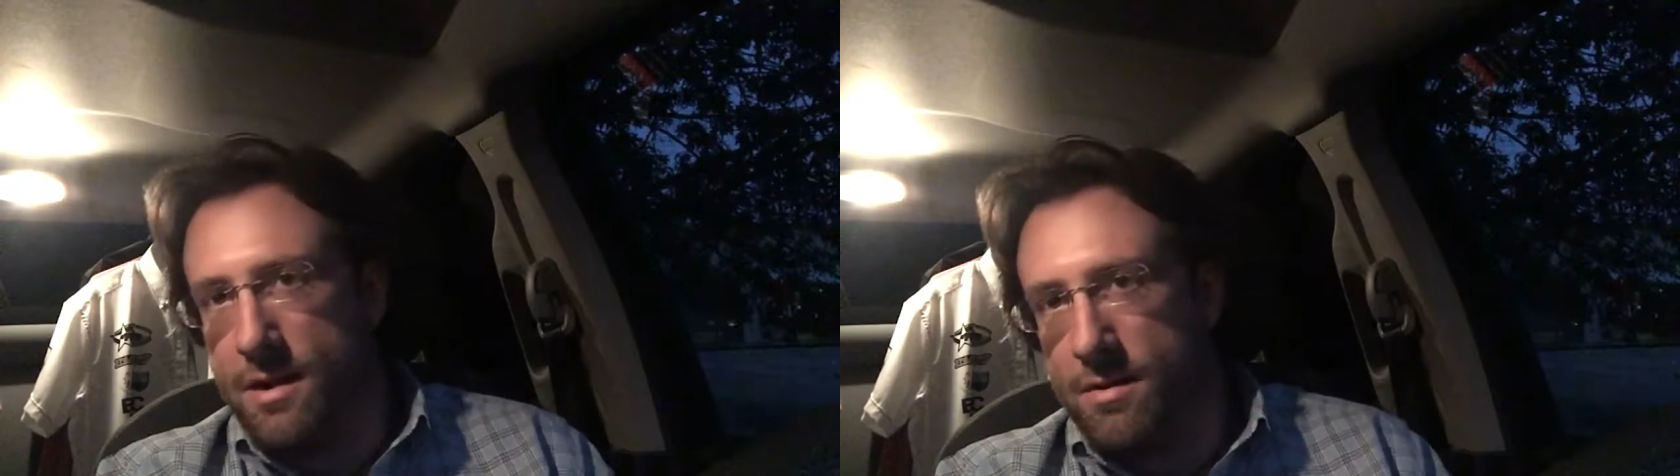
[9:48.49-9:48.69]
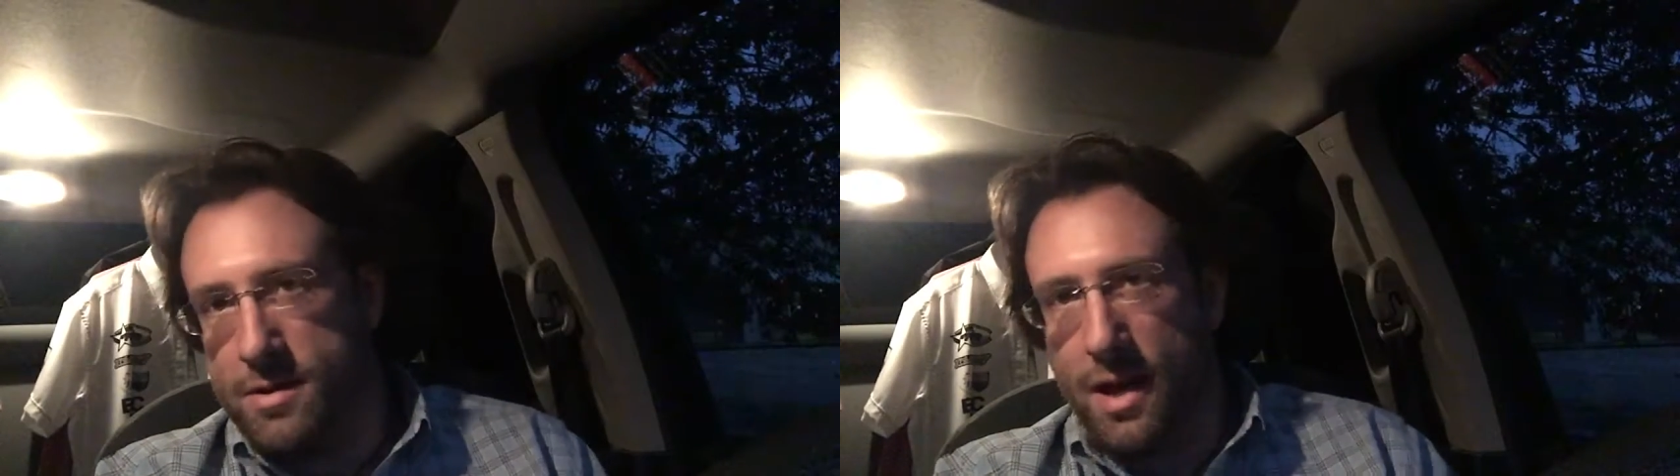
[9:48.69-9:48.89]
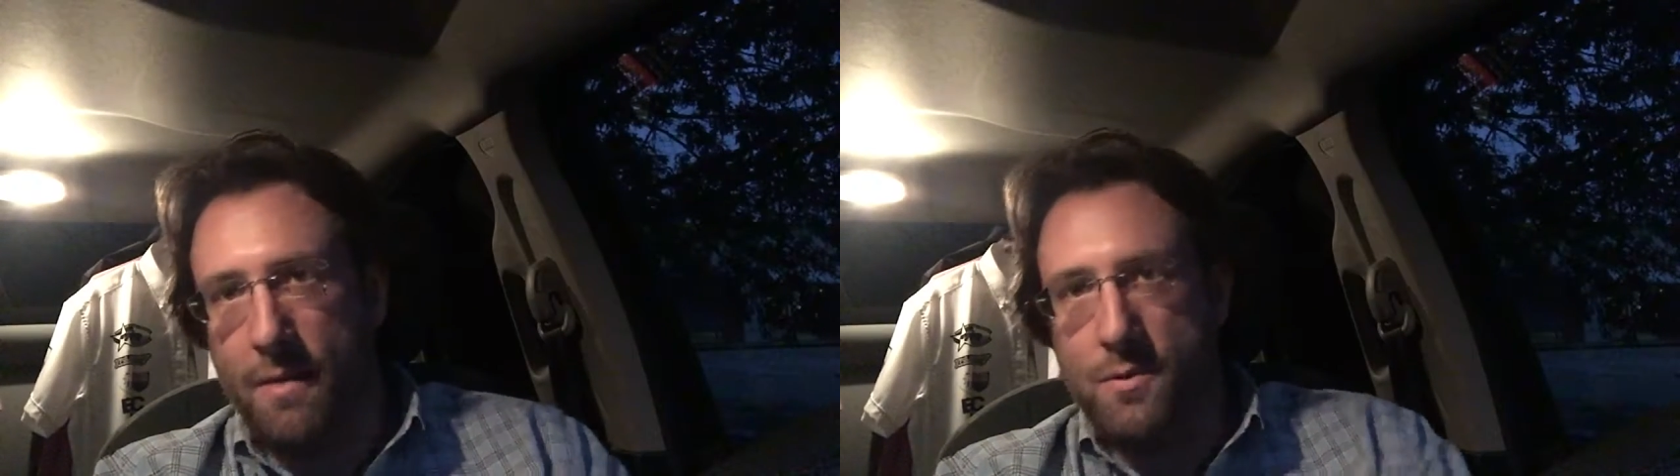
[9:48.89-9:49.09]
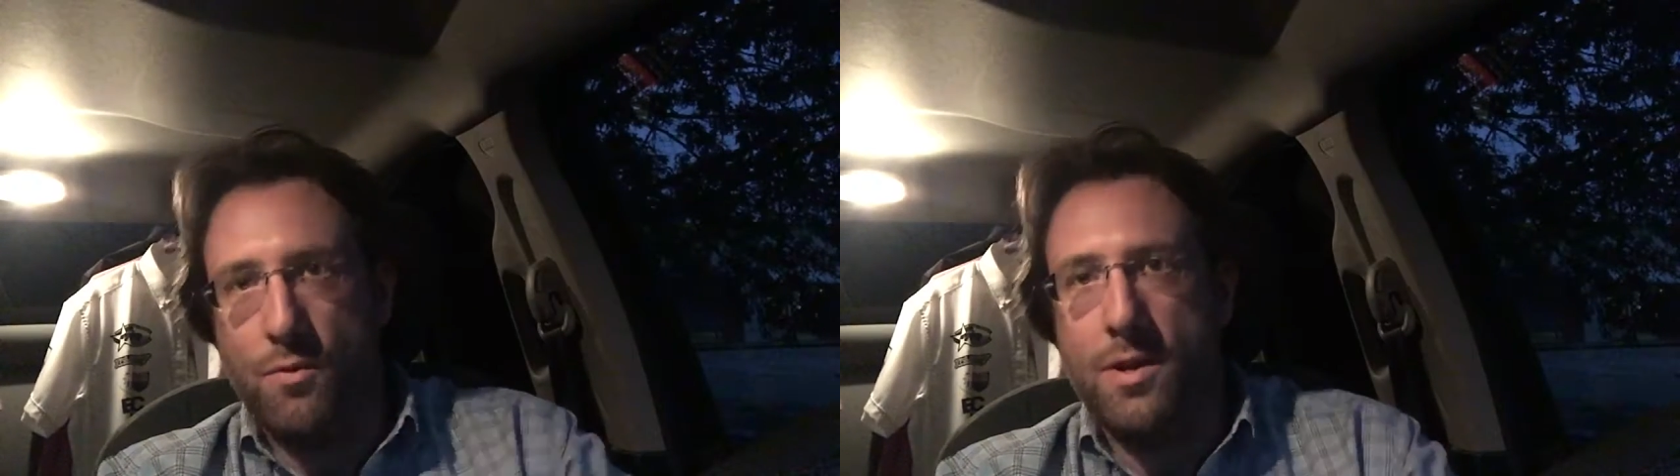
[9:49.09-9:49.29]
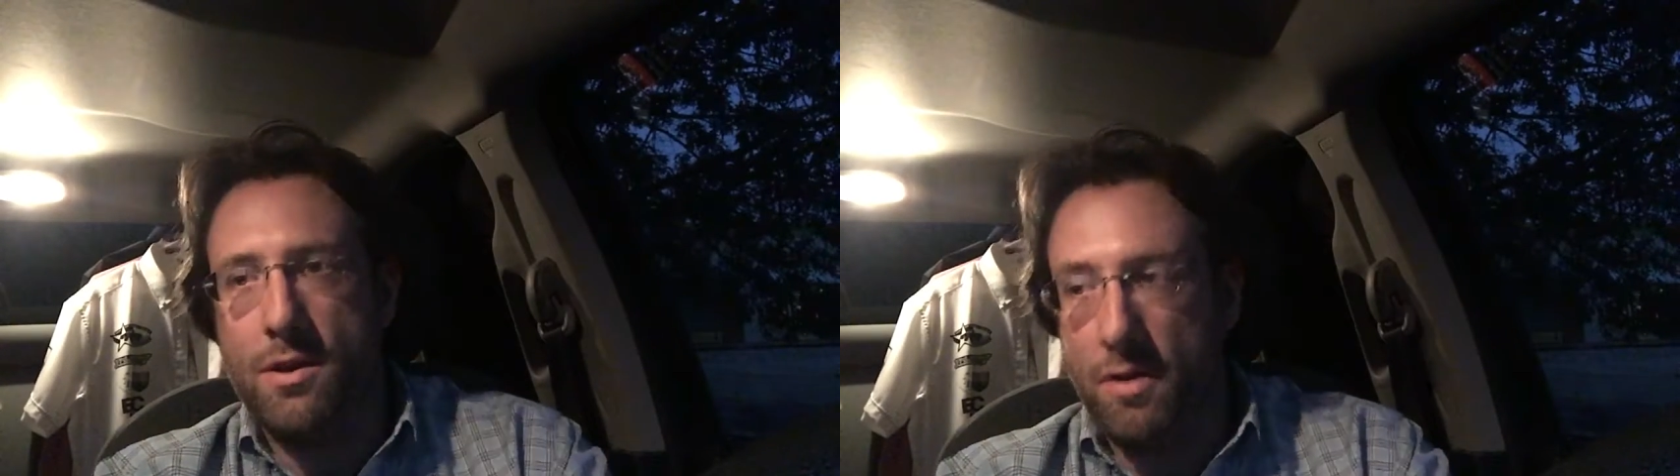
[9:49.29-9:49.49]
there are times
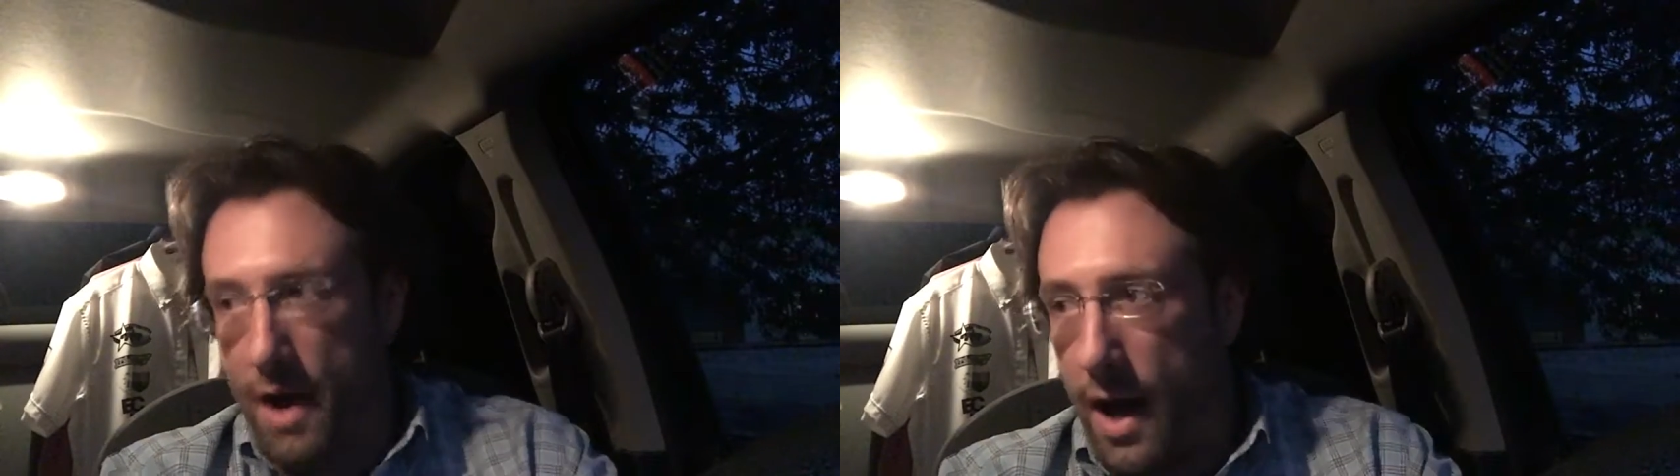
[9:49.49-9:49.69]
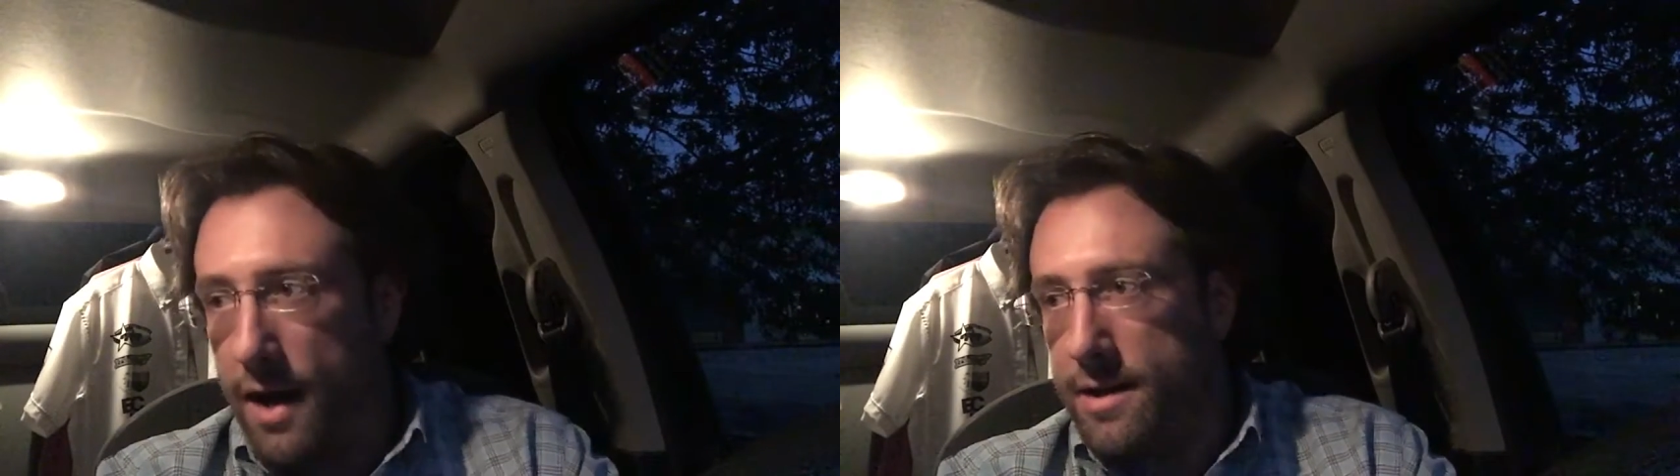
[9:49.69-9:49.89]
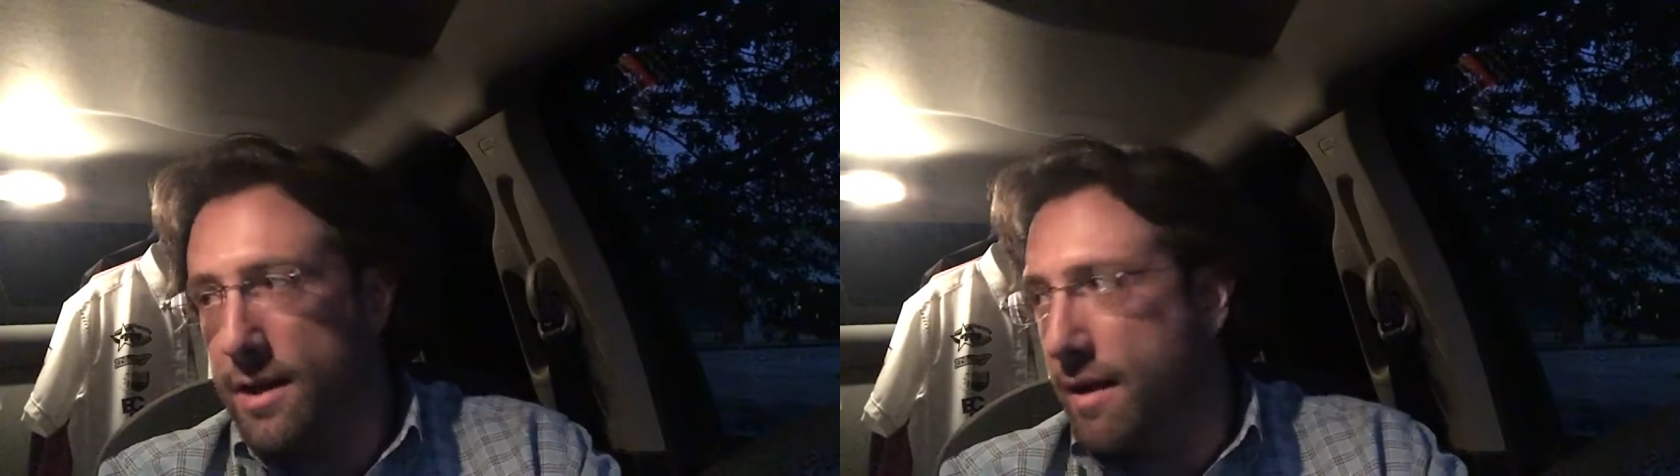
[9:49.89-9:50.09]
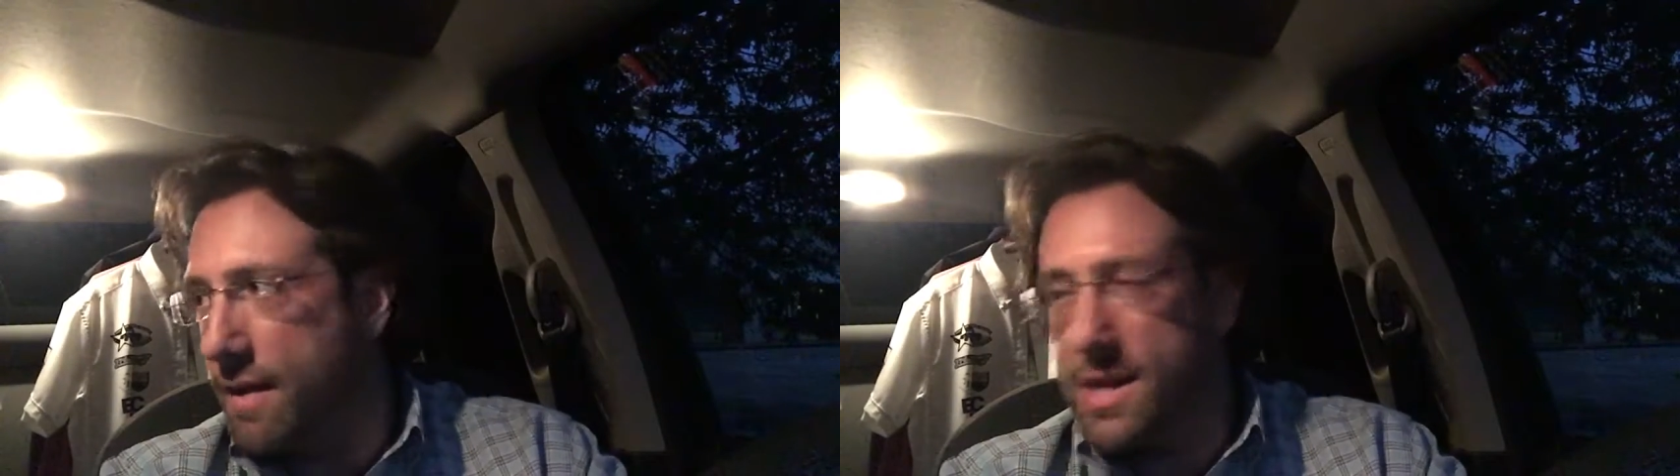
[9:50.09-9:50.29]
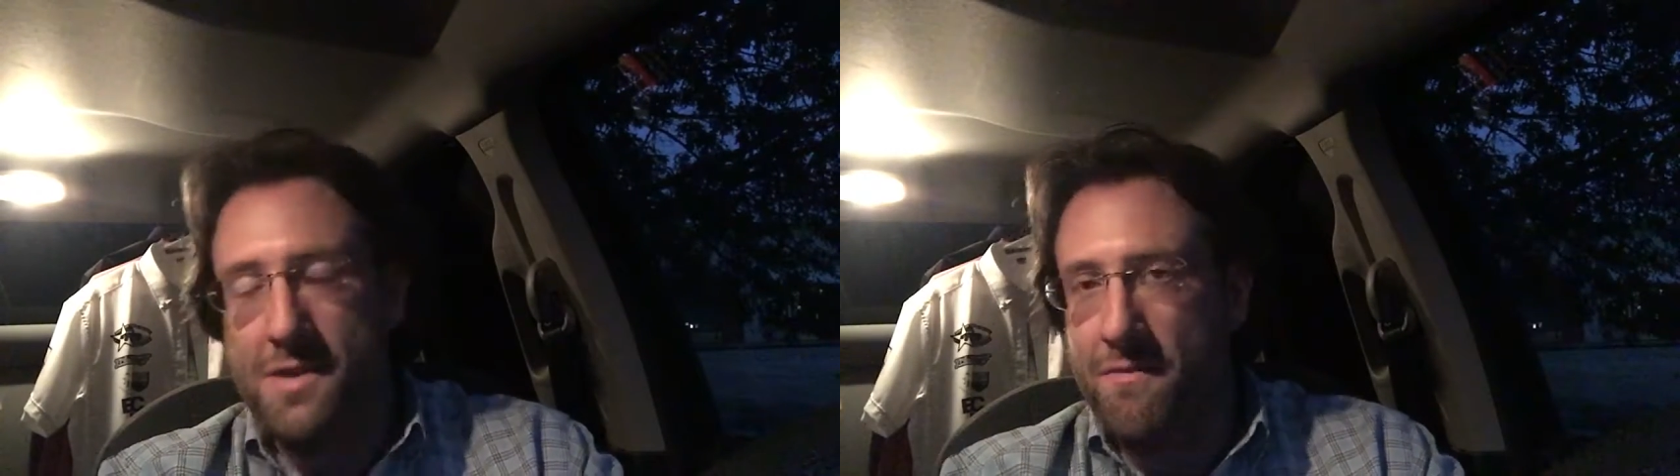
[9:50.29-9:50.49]
when you're not, and
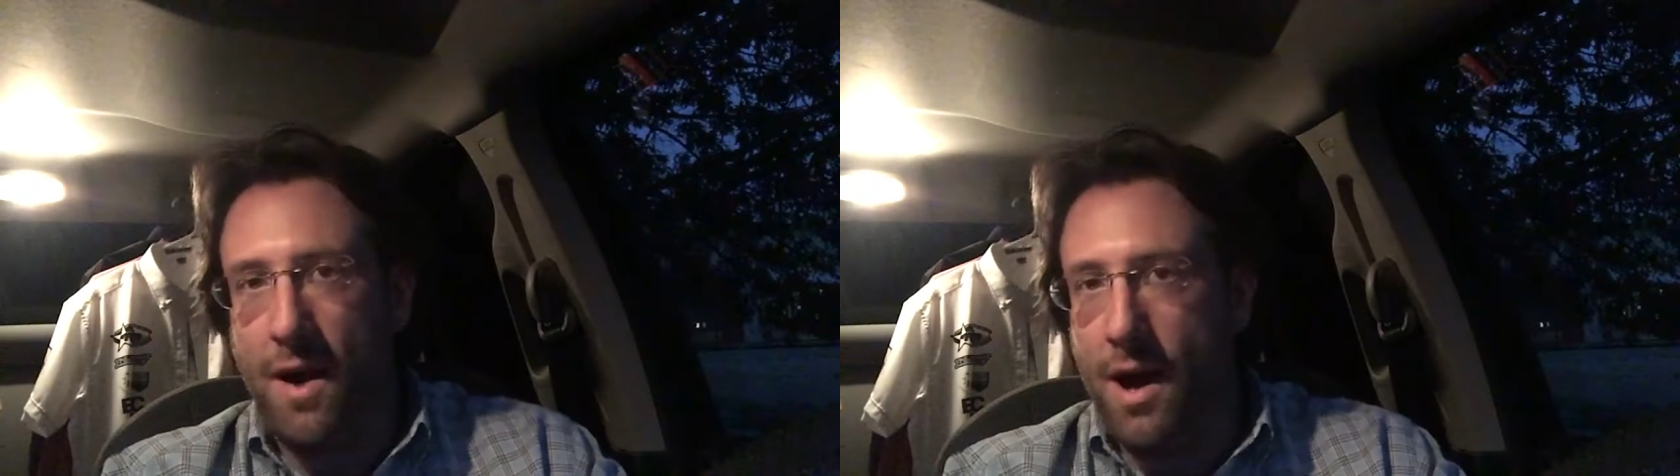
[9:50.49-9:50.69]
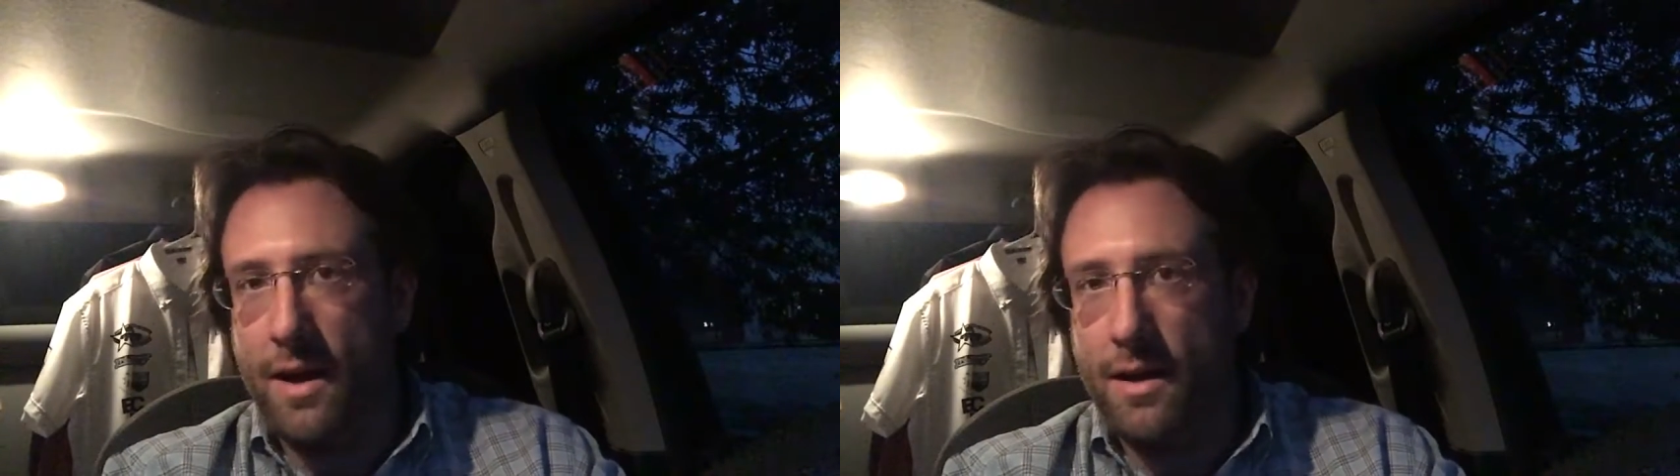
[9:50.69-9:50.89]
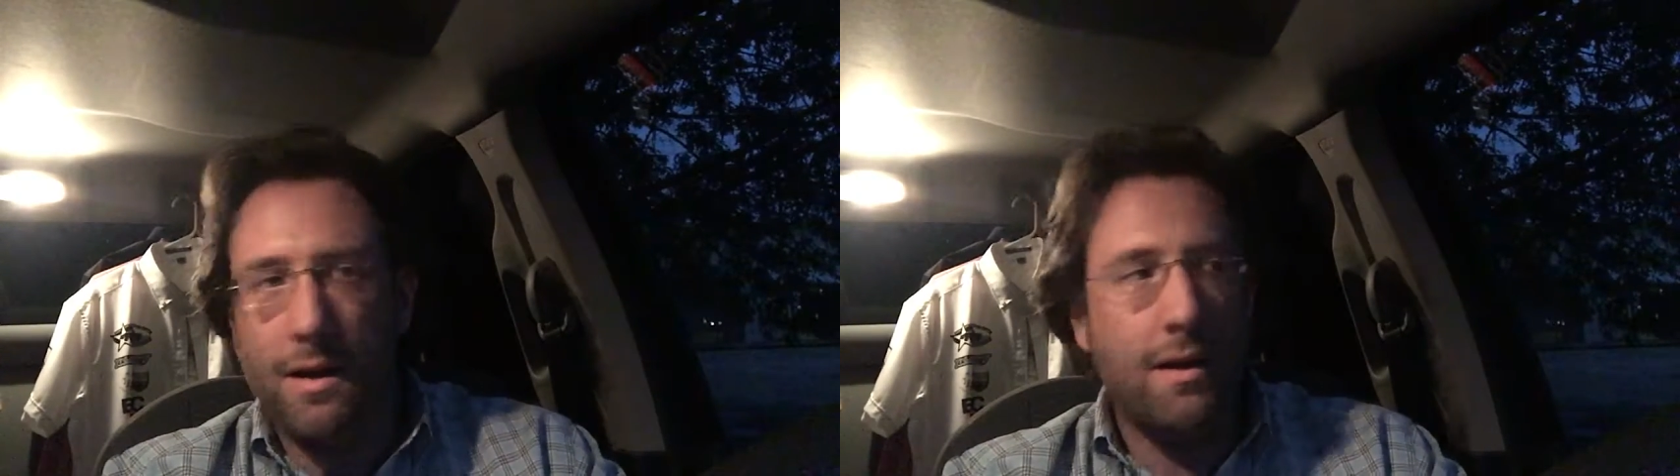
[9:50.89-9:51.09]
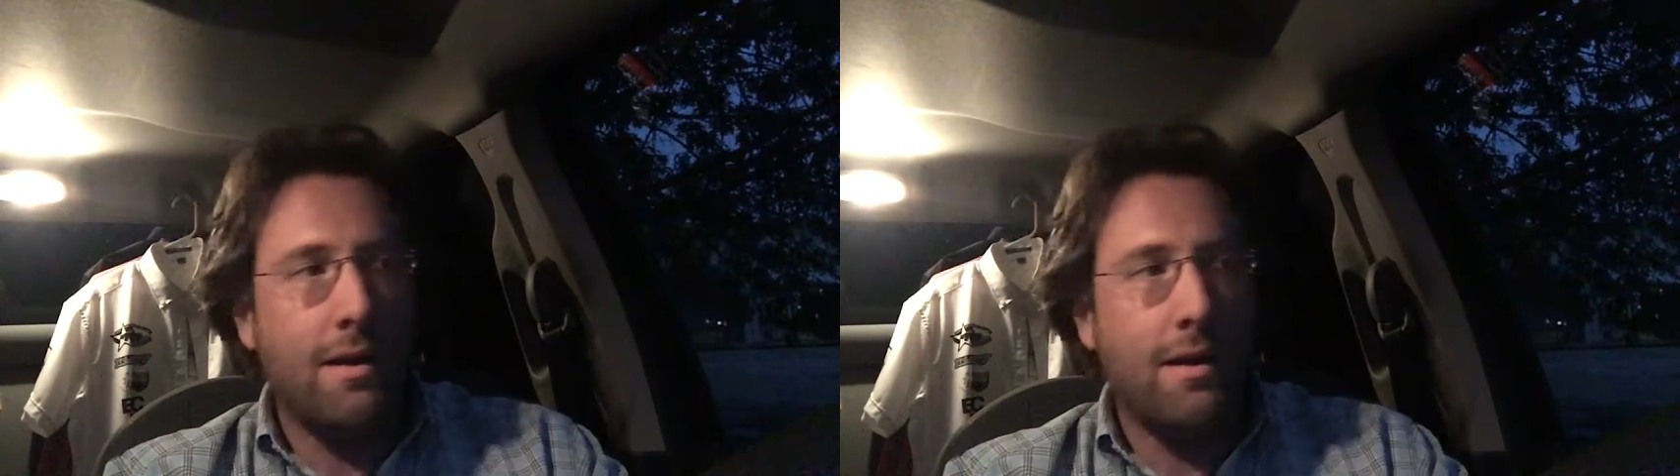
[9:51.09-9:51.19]
that's fine.